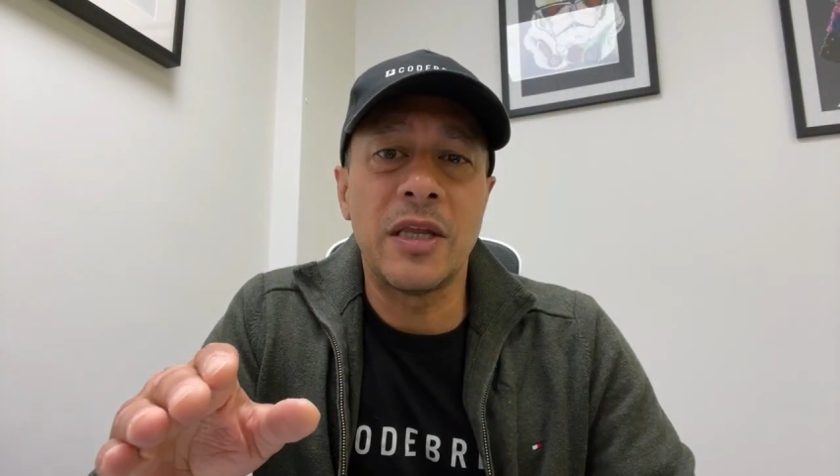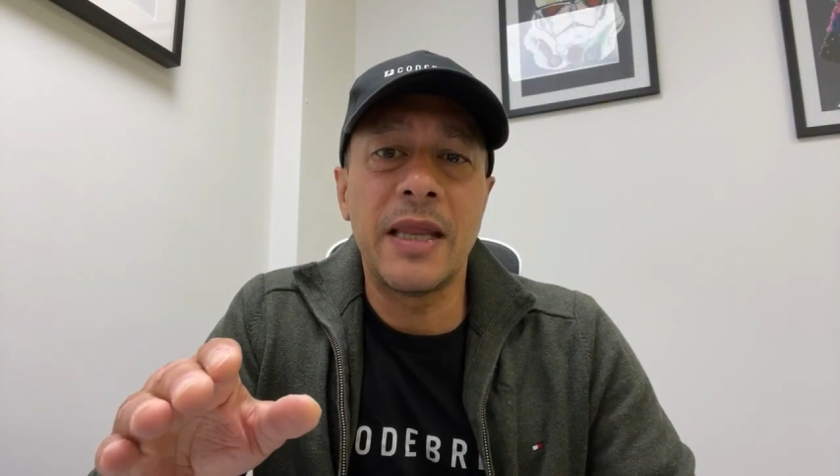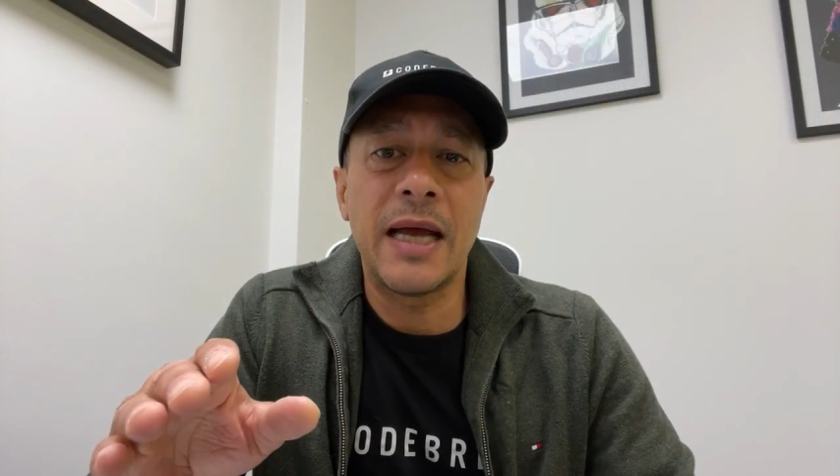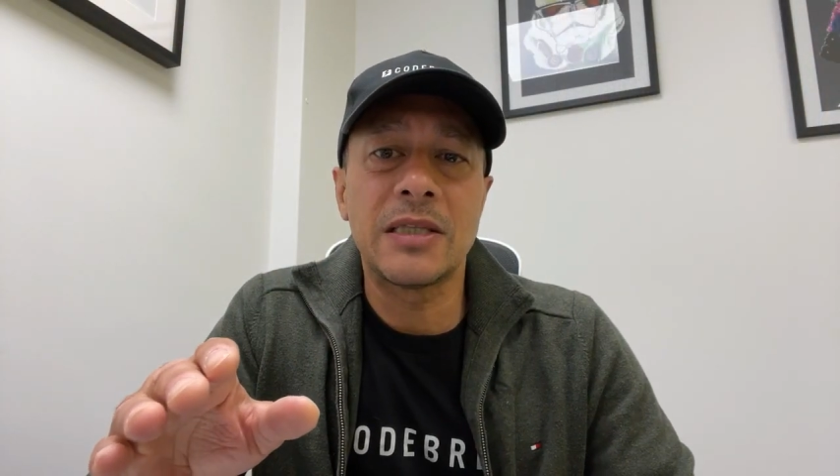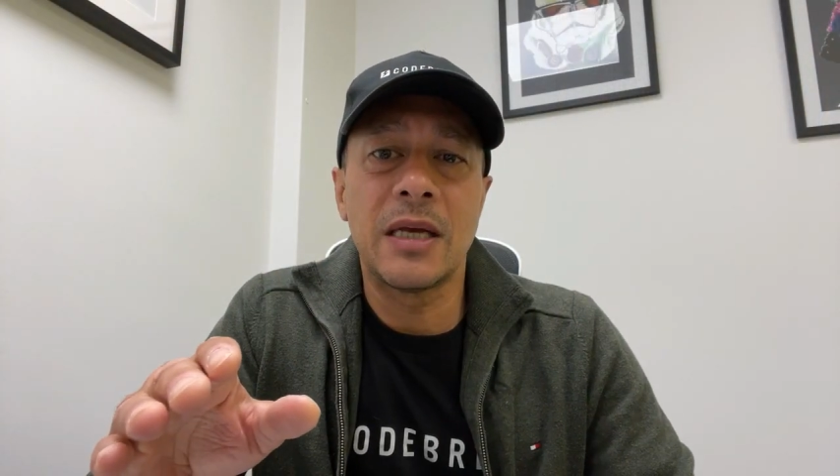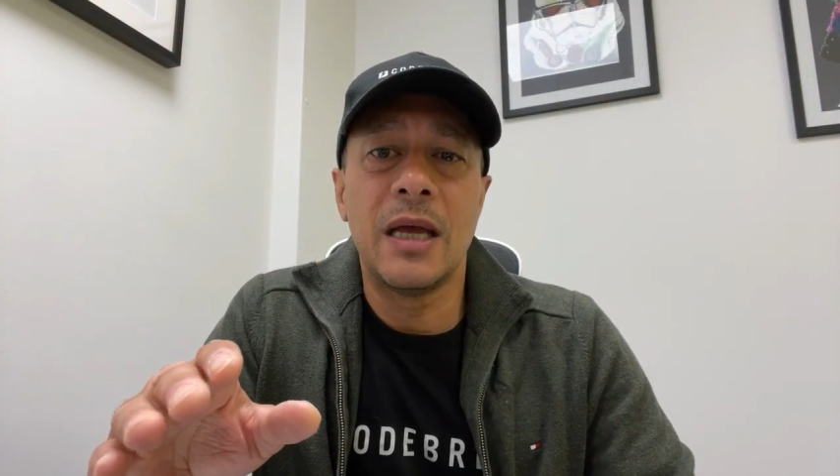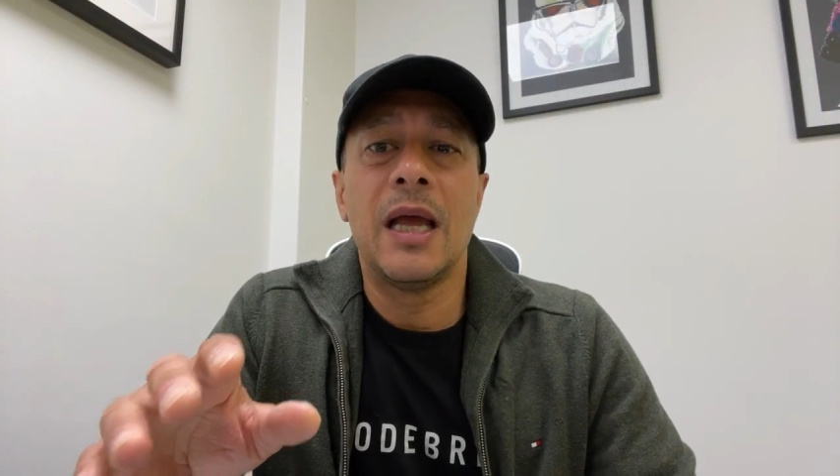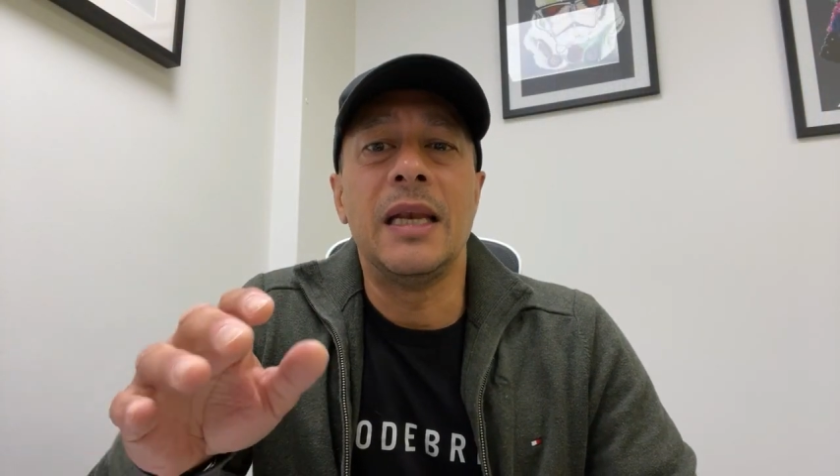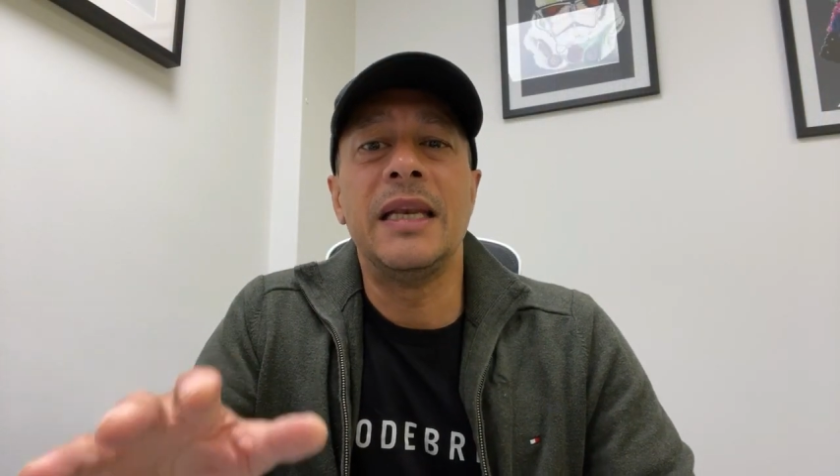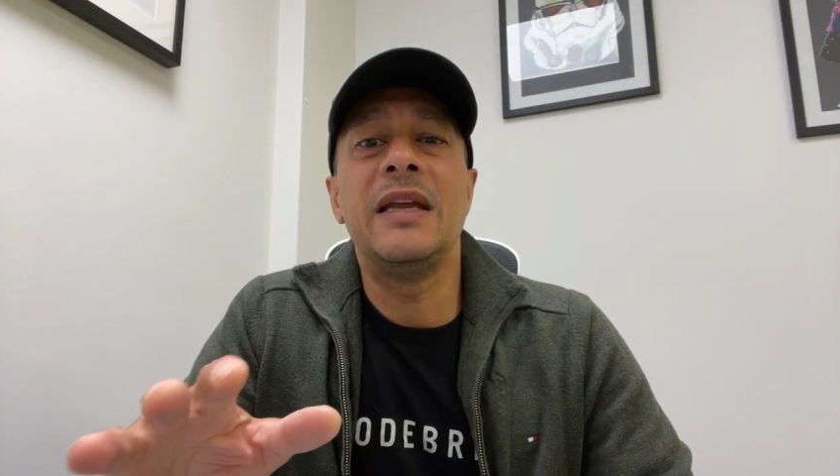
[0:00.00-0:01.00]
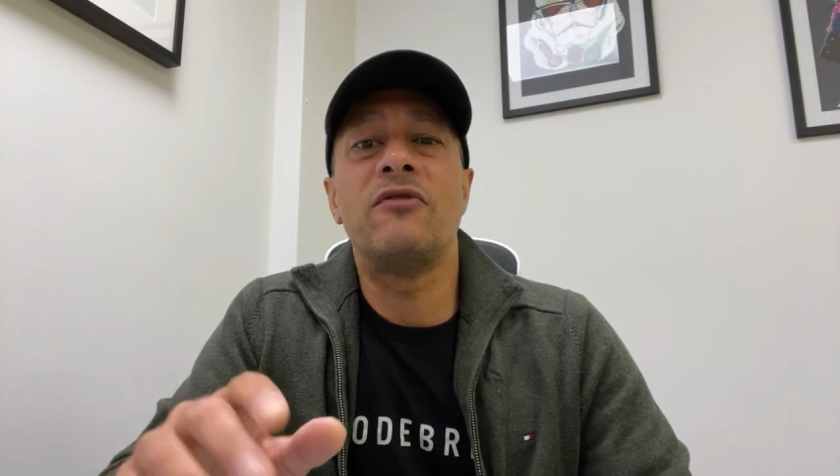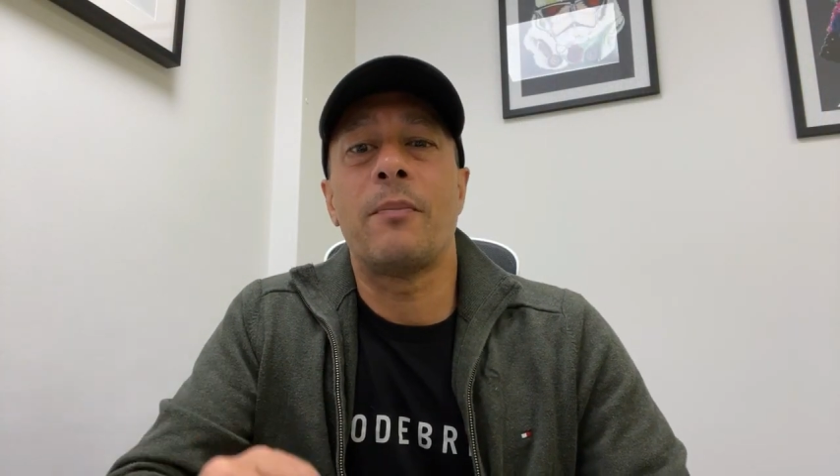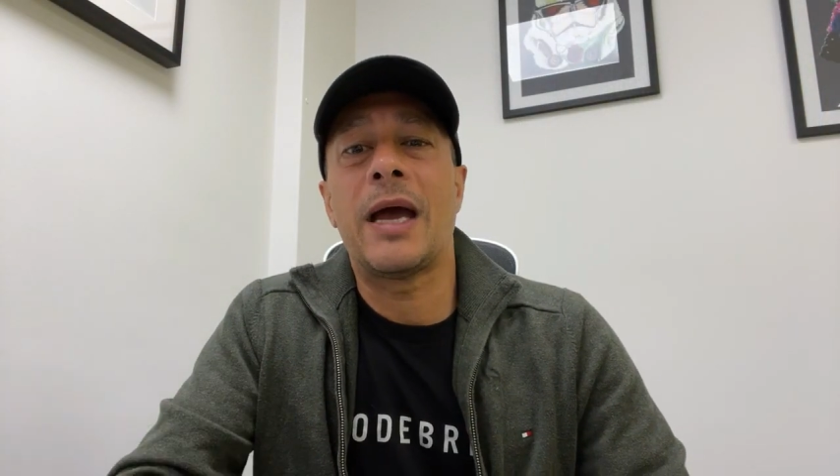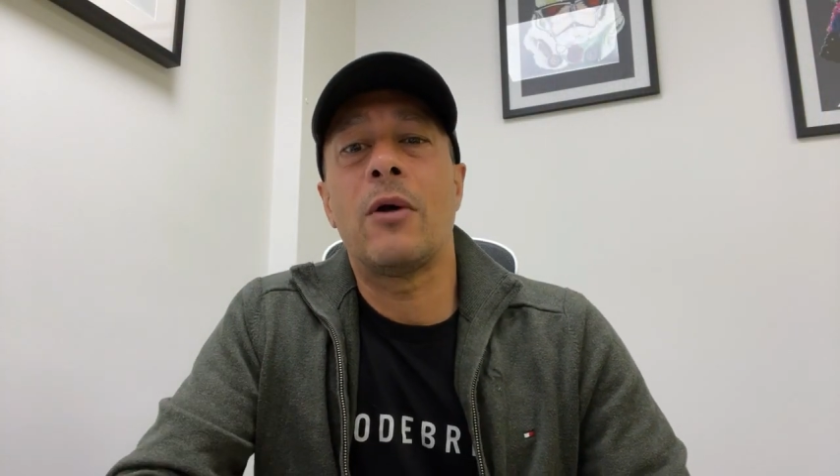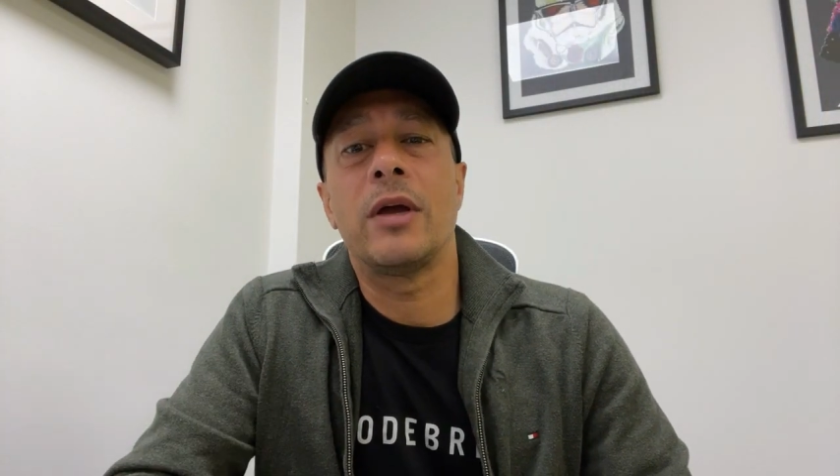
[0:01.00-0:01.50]
than that. Leave the
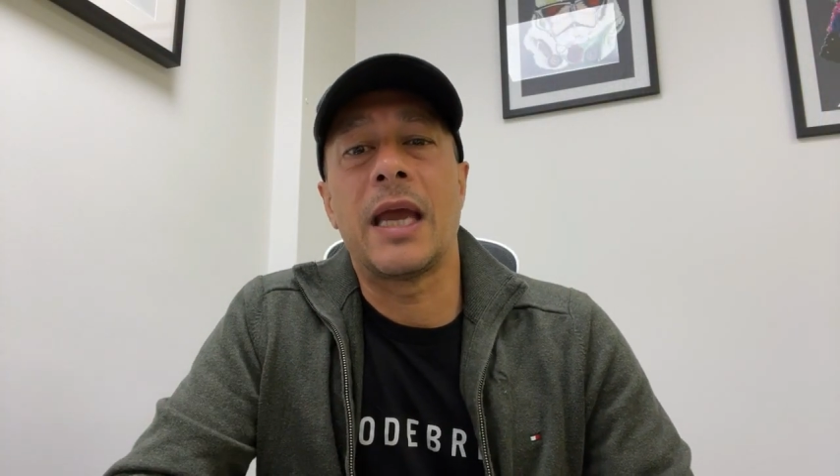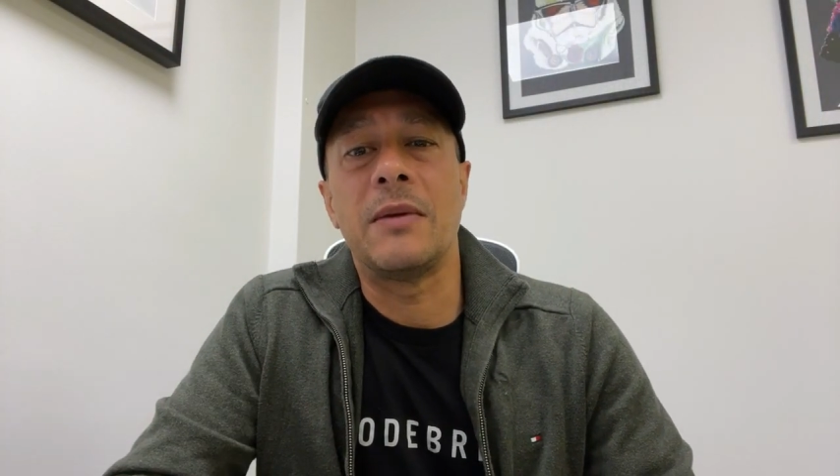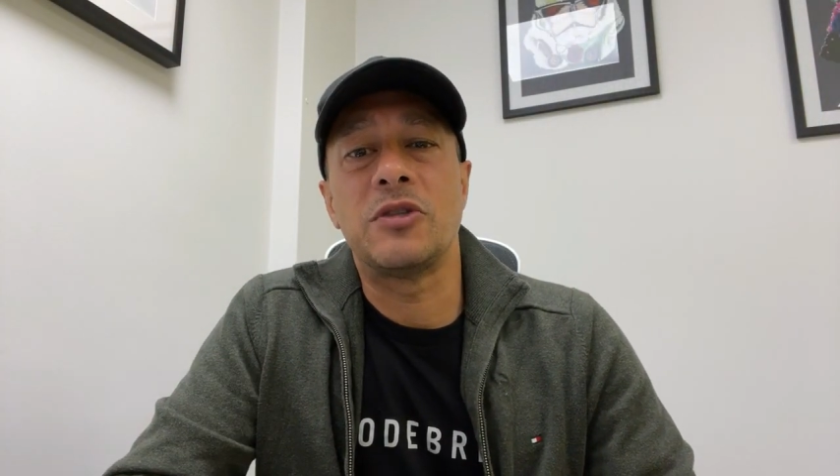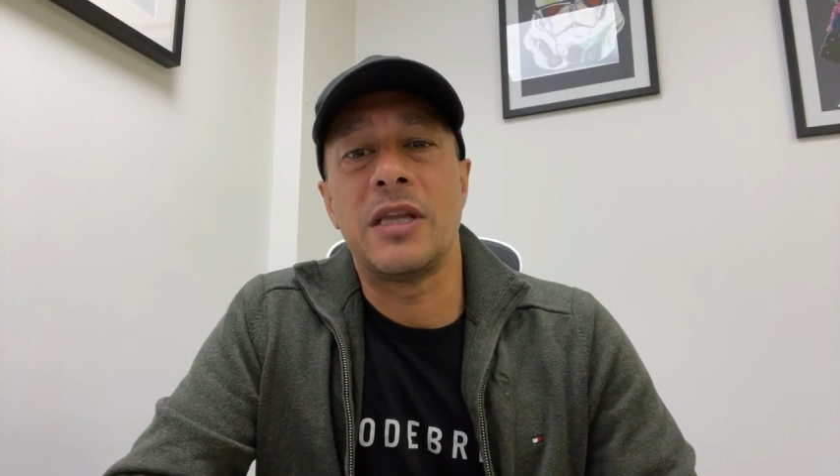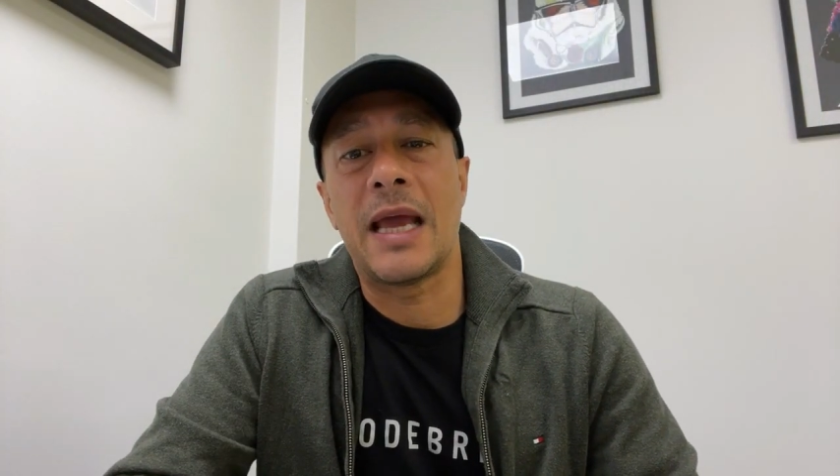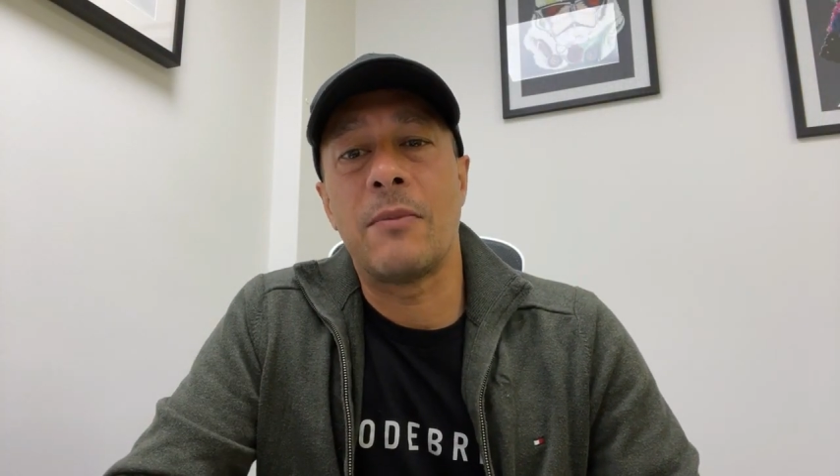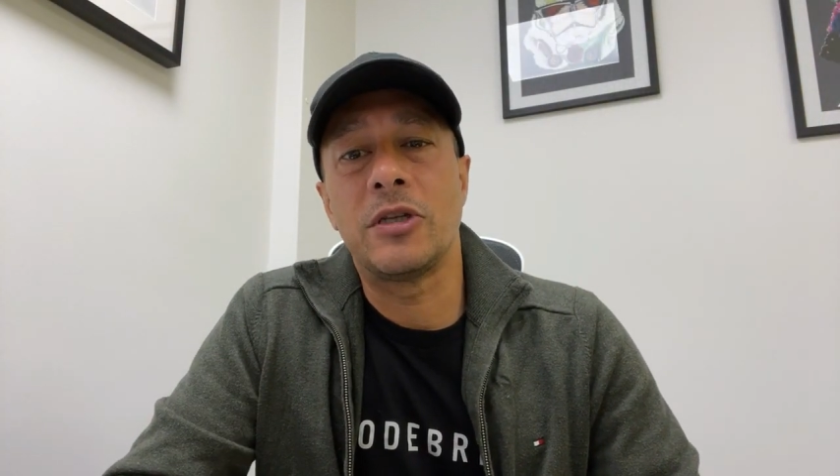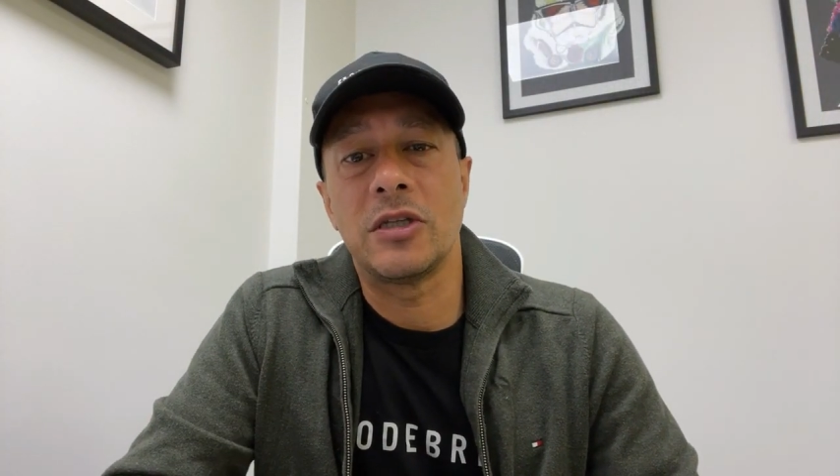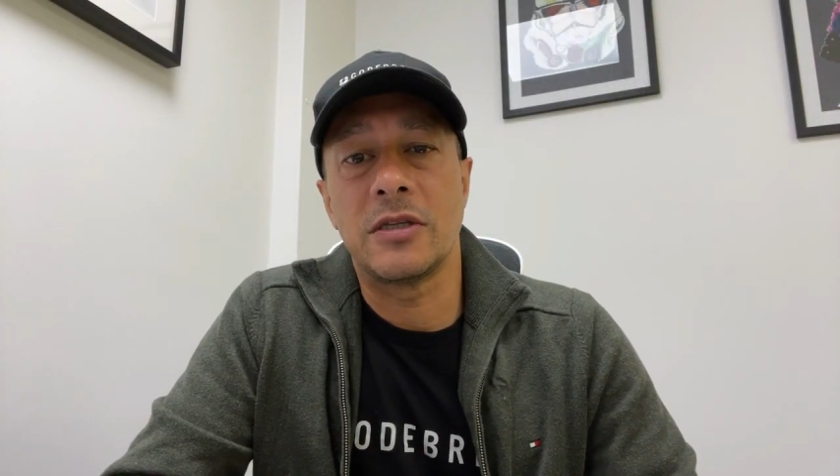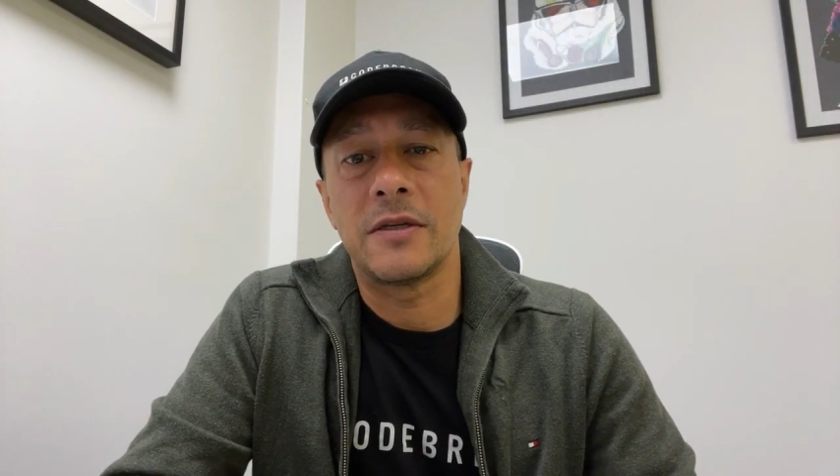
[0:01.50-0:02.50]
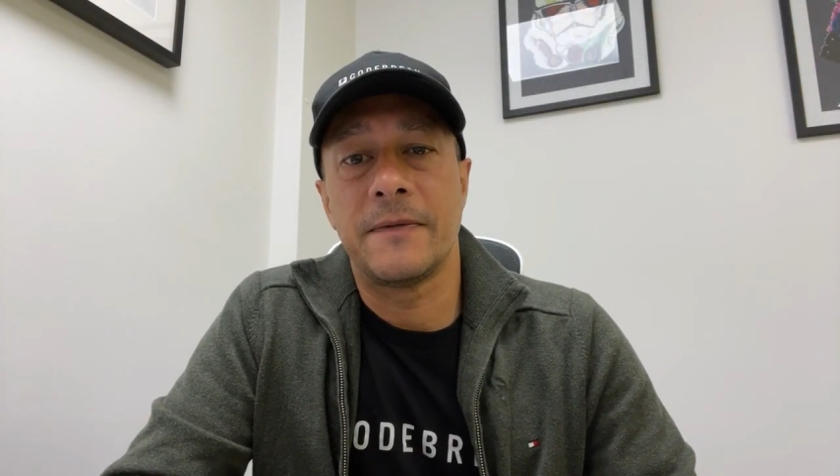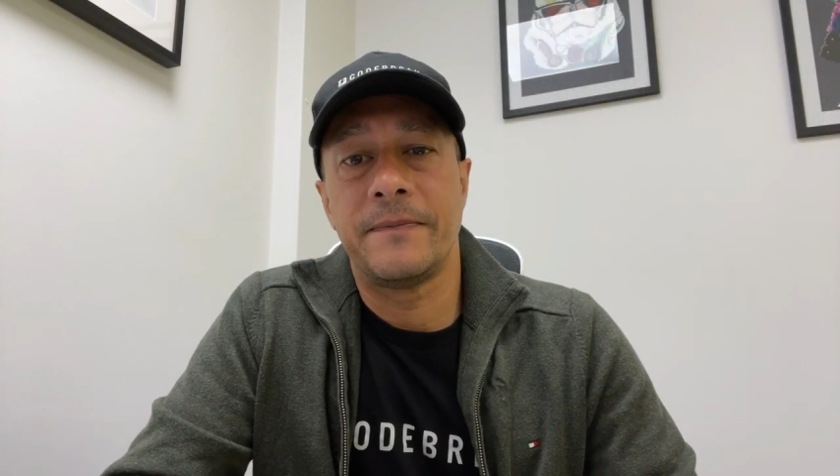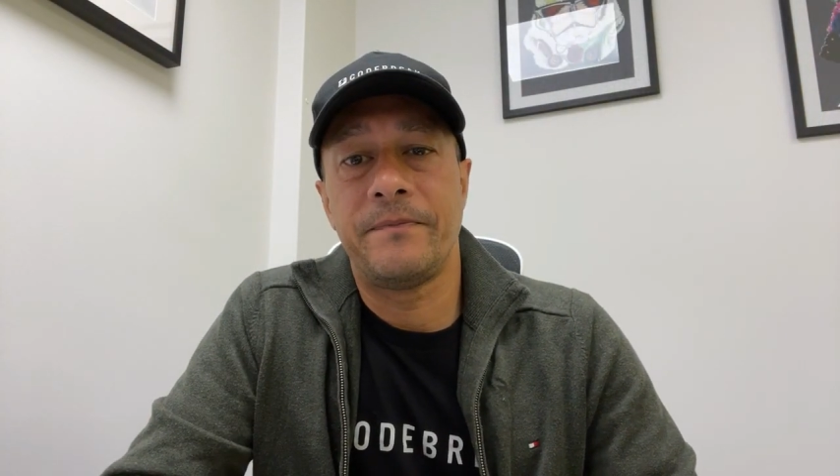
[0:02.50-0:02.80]
power games to the amateurs.